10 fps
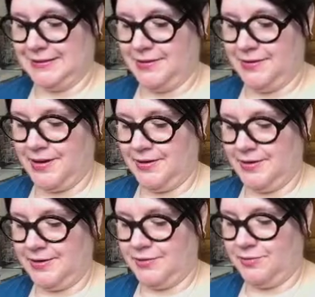Okay,
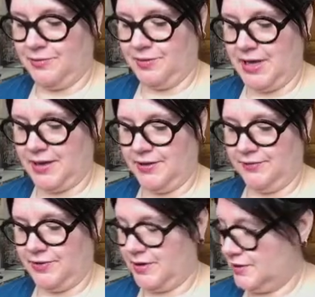let's go with black in the
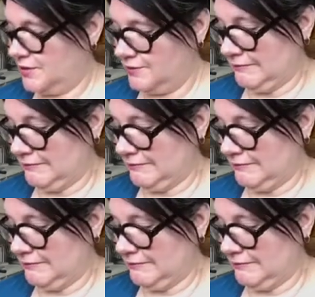front.